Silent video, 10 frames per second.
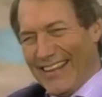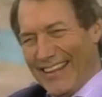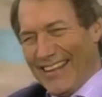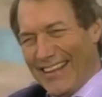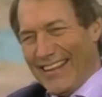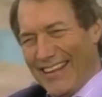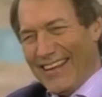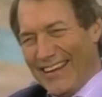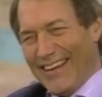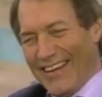making me so
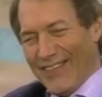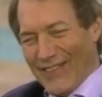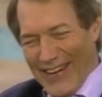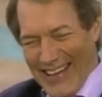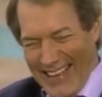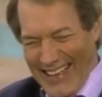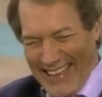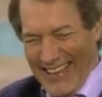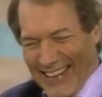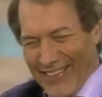unhappy?
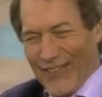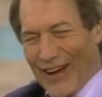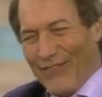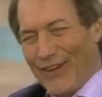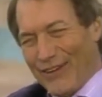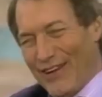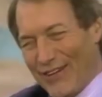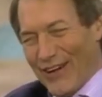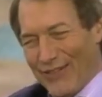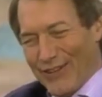I hang up.
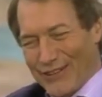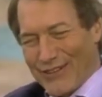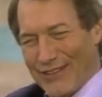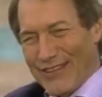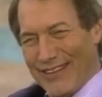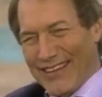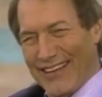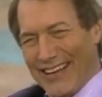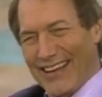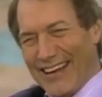
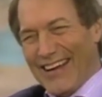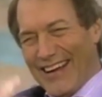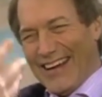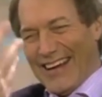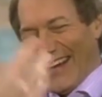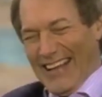I call our